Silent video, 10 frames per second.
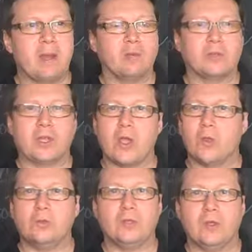able to
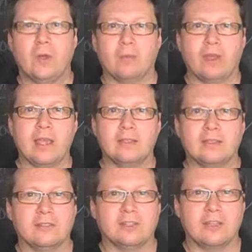go to a
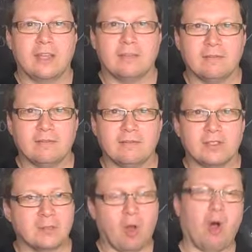place and just get
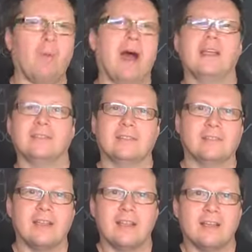small
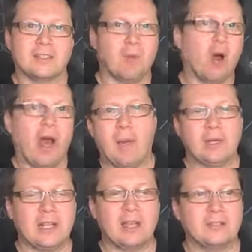bites, small
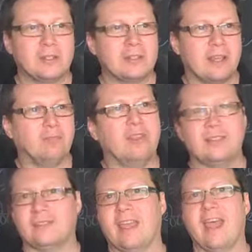appetizers, and
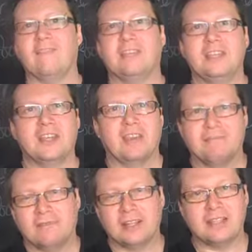plus they have a DJ,
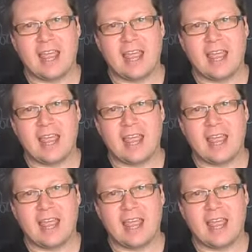fun